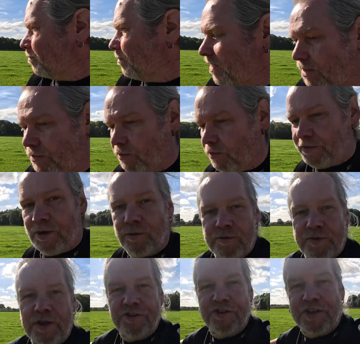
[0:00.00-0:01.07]
But
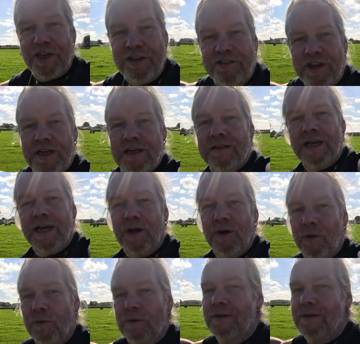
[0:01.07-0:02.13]
they're just eating. They're
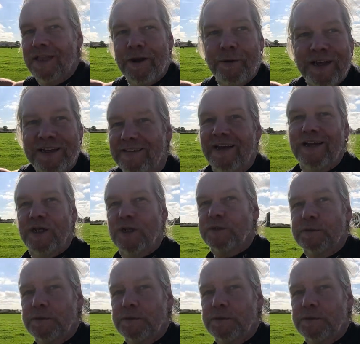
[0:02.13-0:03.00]
cool. They're eating.